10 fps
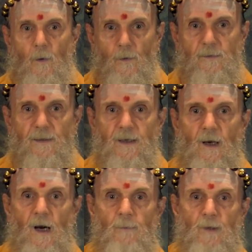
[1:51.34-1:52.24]
Earthly
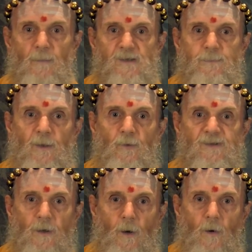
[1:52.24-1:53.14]
karma must be
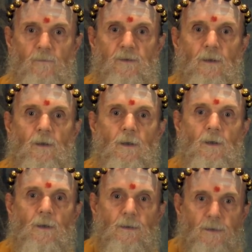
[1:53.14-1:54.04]
resolved,
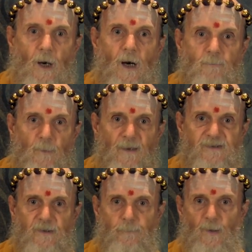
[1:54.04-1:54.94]
dharma
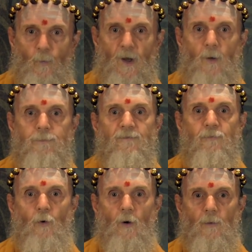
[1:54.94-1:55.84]
must have been well
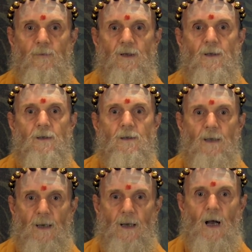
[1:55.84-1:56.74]
performed,
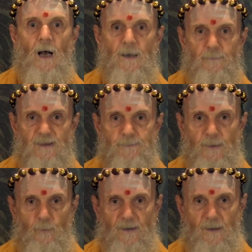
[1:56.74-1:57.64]
and God must
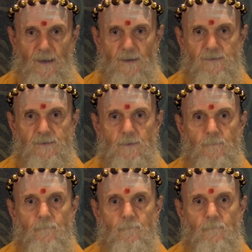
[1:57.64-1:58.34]
be realized.